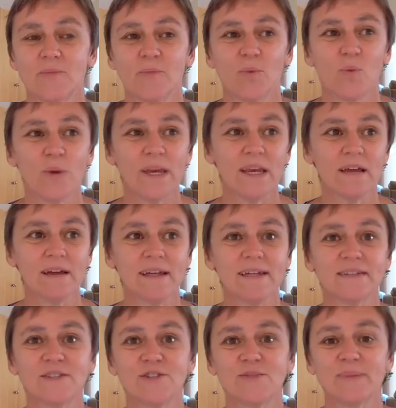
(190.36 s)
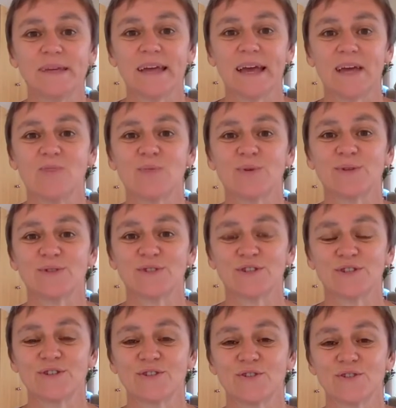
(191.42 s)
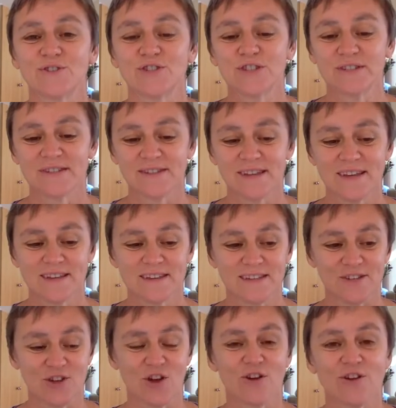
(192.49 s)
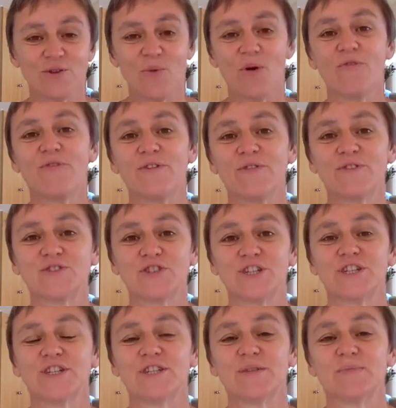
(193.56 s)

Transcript: We like to be able to not just start you off on the journey,